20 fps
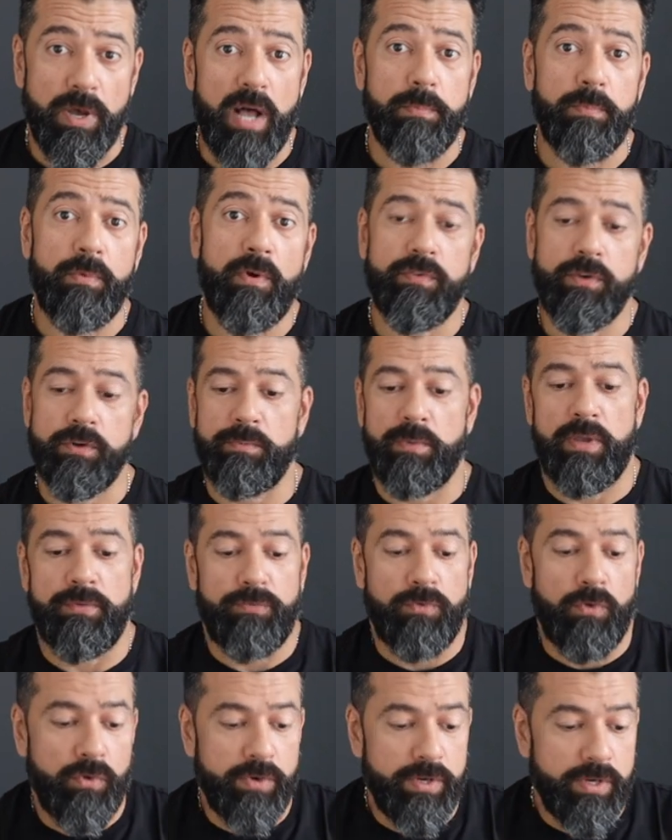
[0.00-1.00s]
pop over to
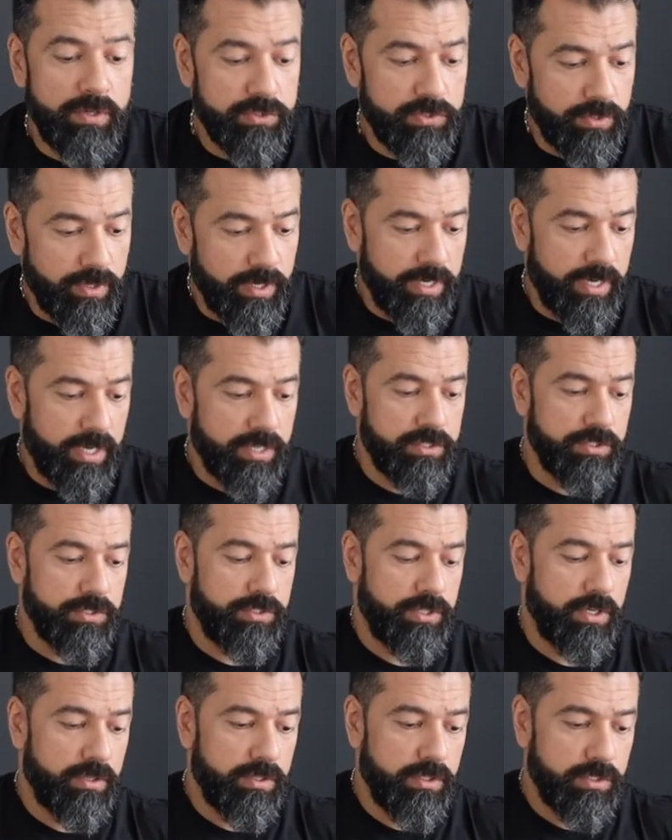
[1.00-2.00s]
my phone here so I can actually
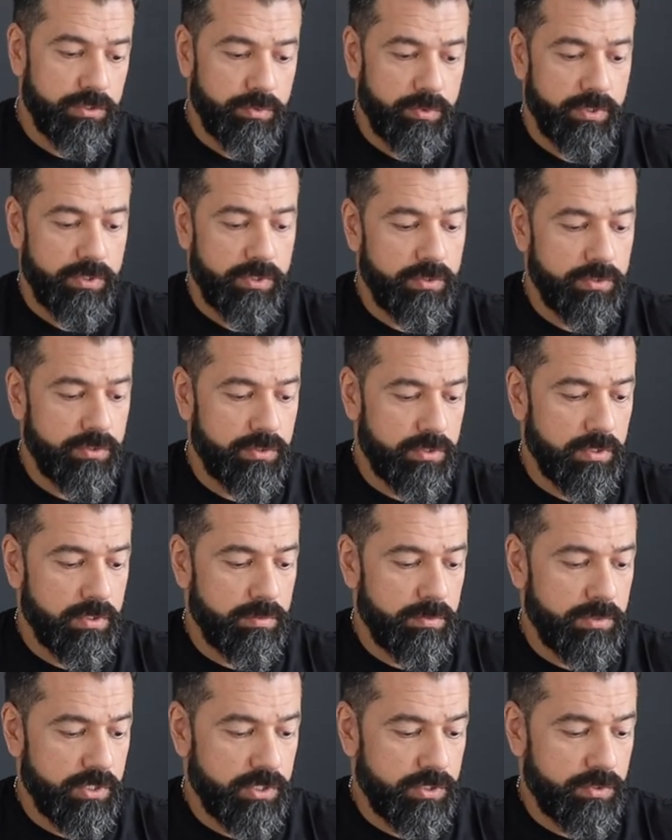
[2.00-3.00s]
share this with you. So
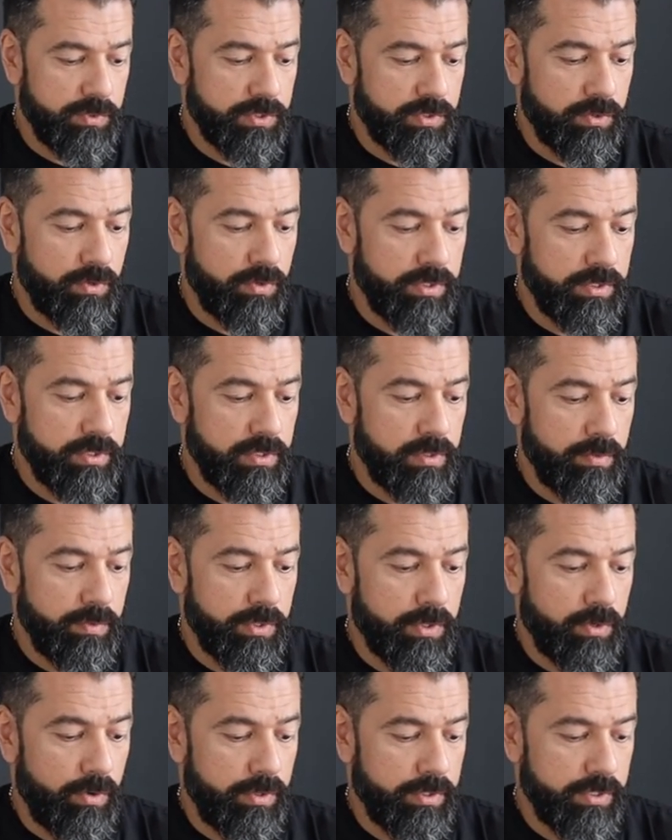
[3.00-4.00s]
let me just
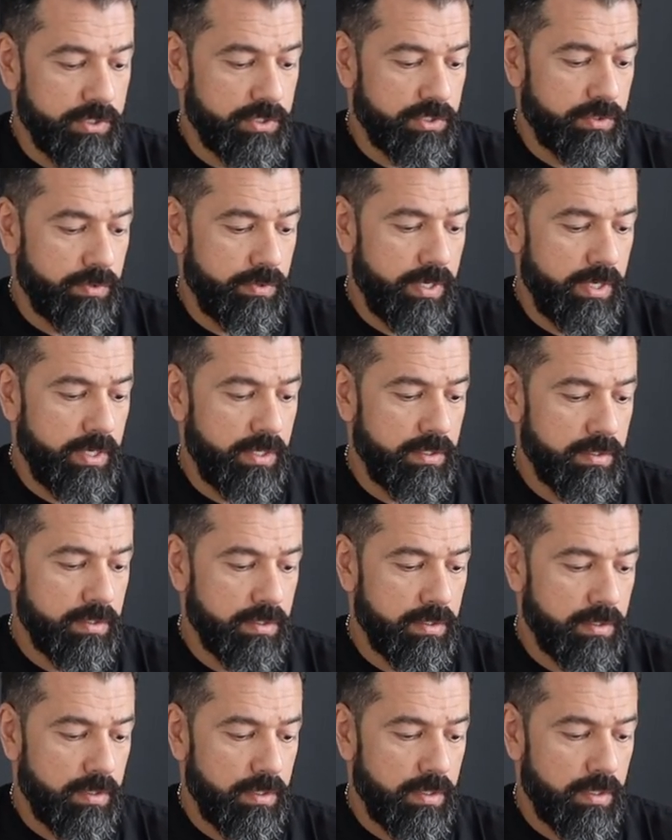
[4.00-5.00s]
record the screen.
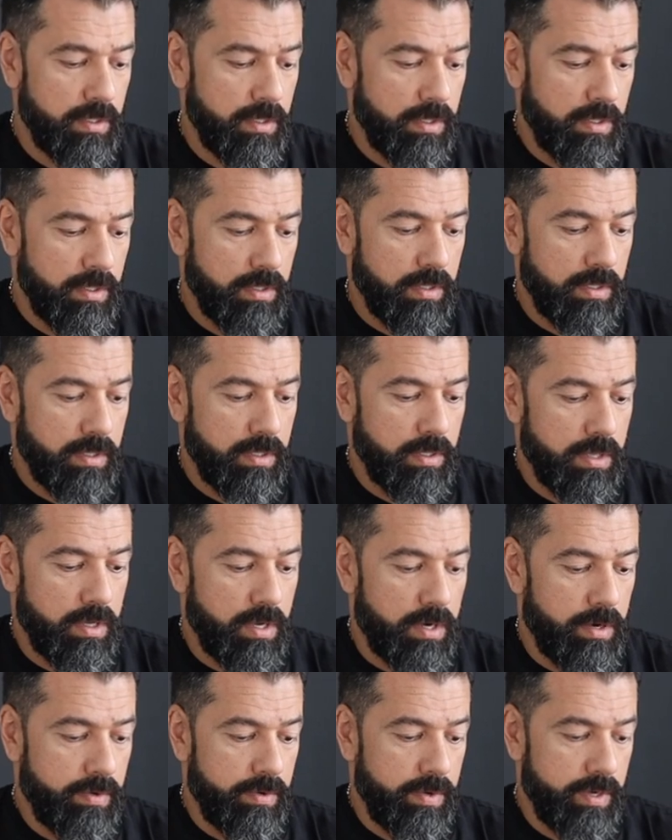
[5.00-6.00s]

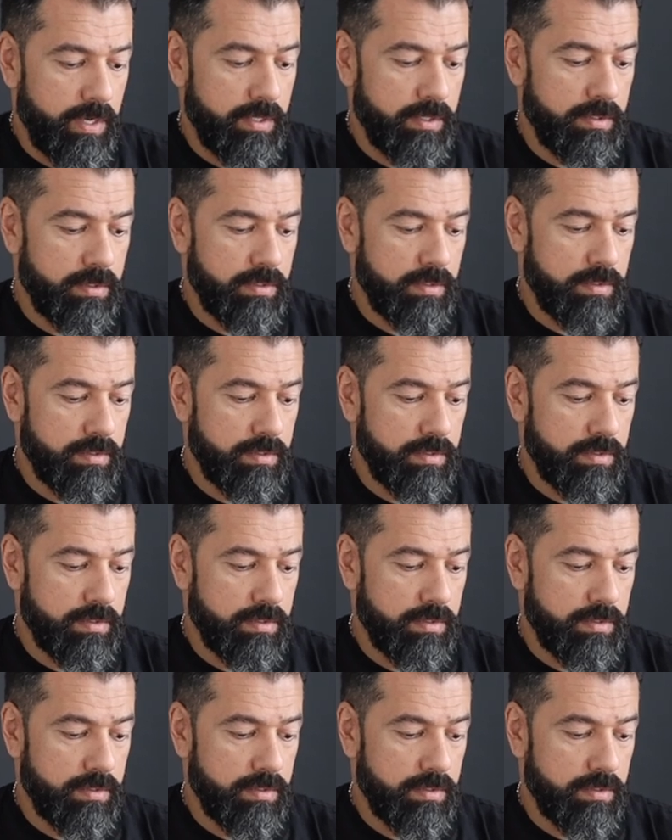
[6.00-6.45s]
All right.